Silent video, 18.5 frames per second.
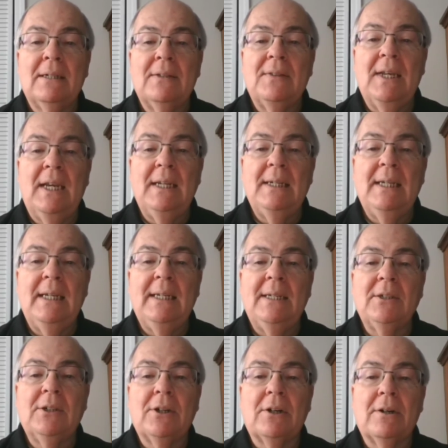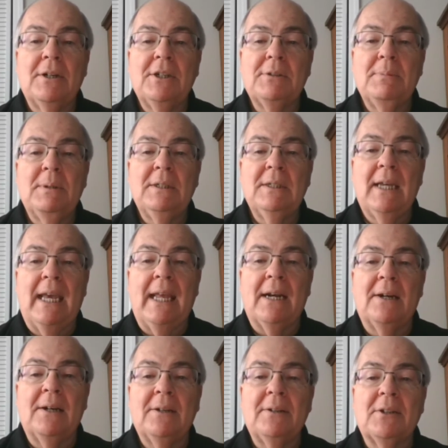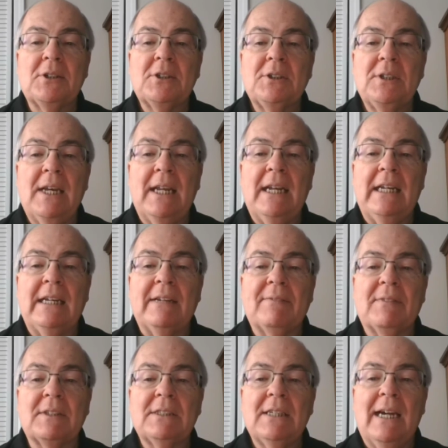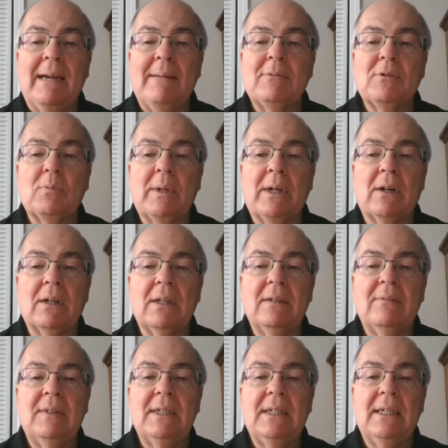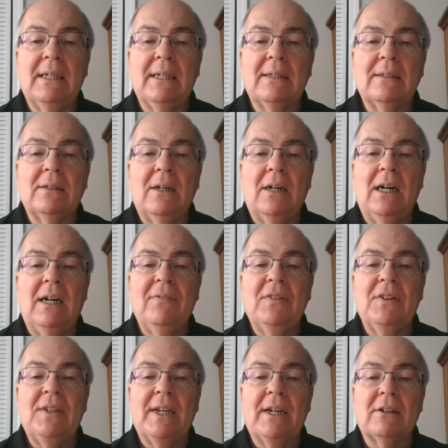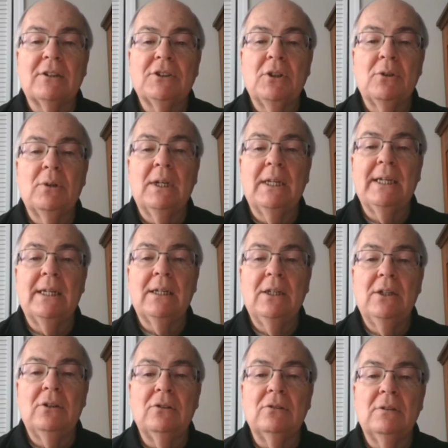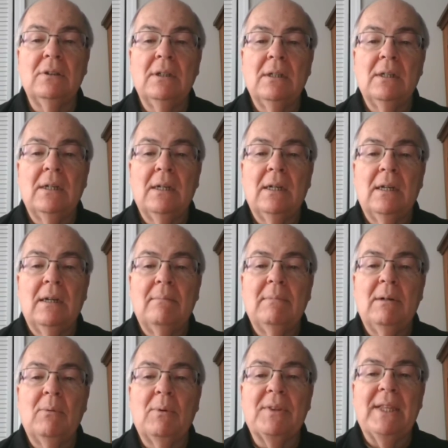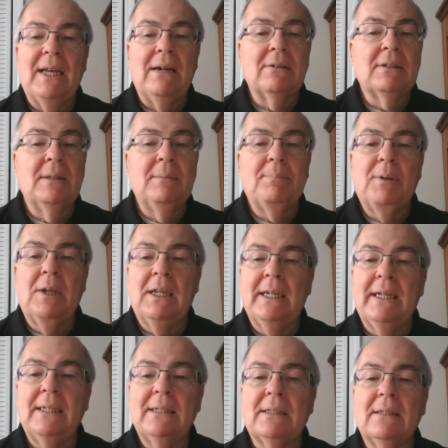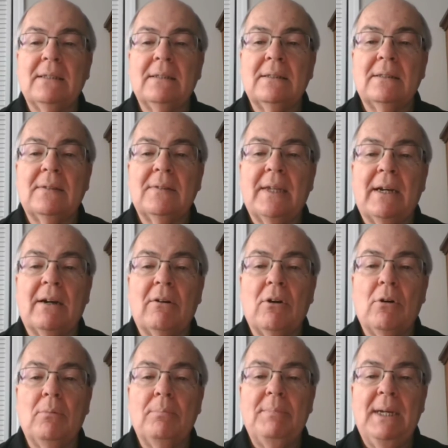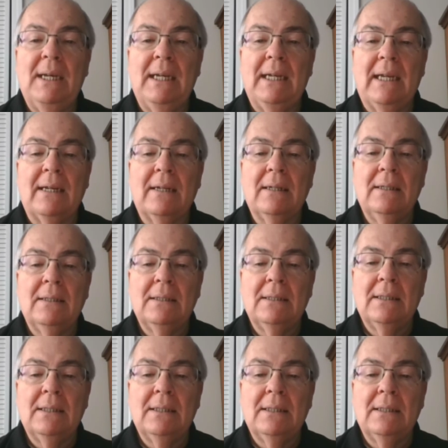They need encouragement and an understanding of the times we are living in. Often they are totally alone, but without complaint, they are obeying